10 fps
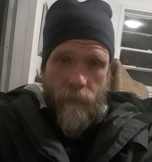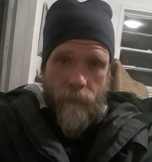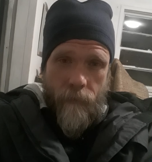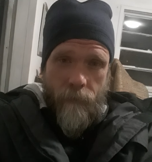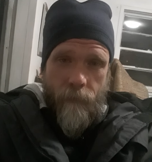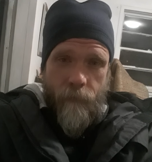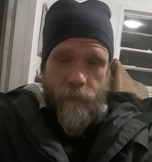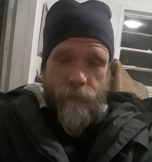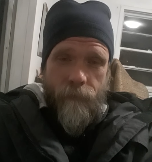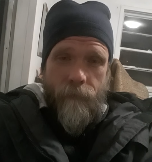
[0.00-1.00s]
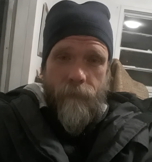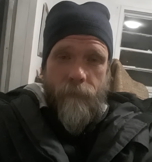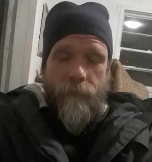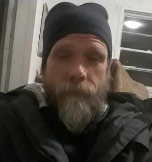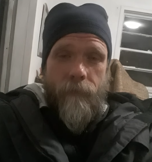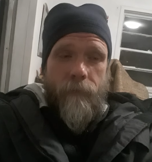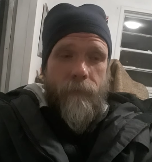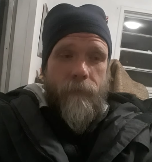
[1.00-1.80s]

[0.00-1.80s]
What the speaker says: (no one is talking)